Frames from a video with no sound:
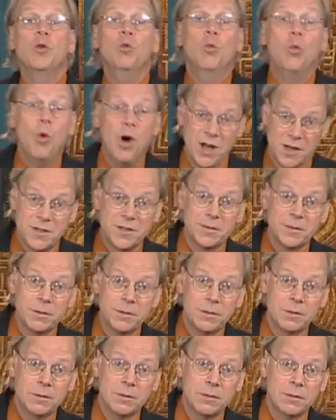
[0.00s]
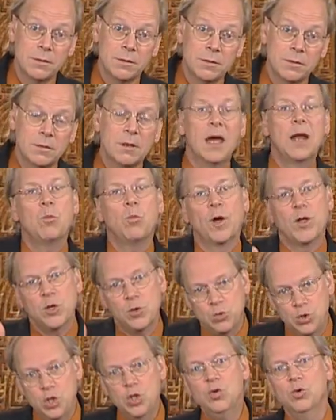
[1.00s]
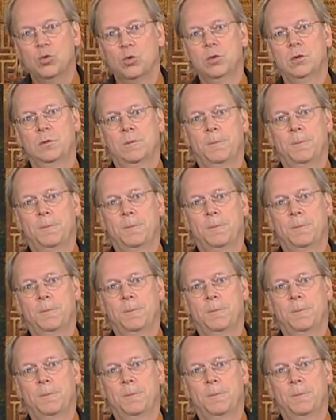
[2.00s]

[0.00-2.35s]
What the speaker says: you want and what you do.